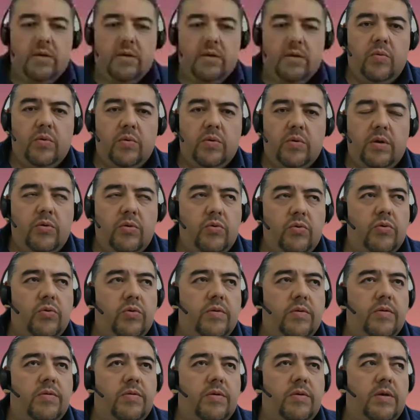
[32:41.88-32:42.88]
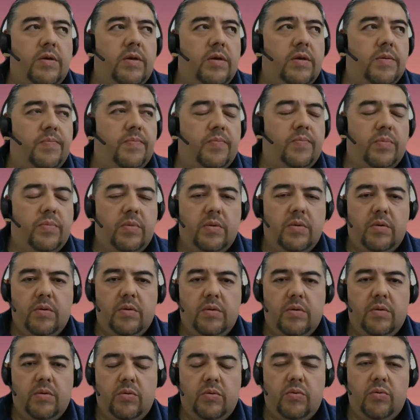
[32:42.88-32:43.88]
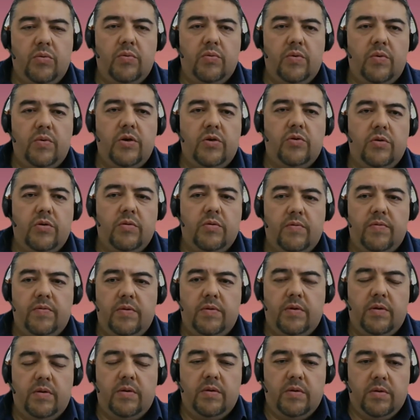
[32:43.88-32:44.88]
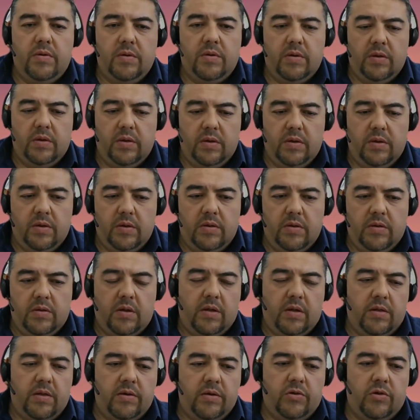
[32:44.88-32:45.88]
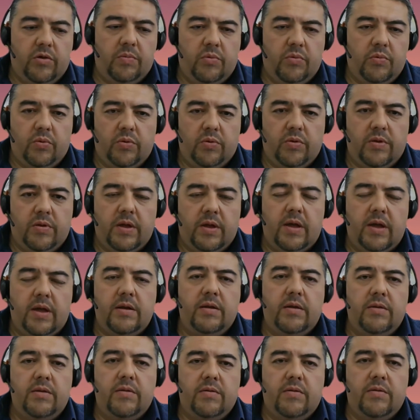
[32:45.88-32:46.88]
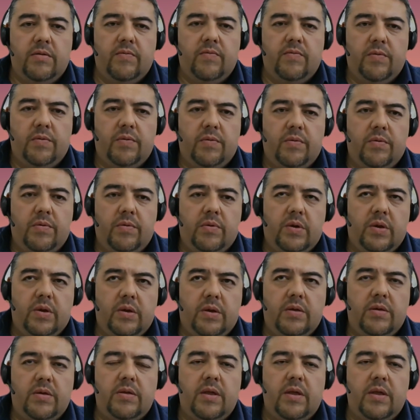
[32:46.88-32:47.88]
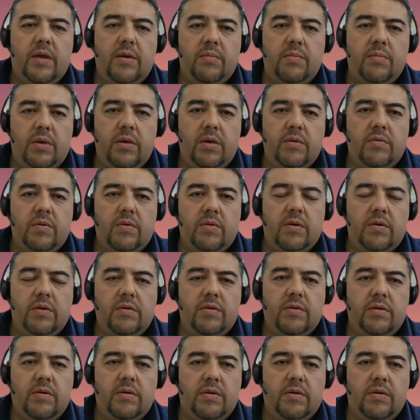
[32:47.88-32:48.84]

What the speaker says: what are usually the duration of the scholarships or studies for STEM areas?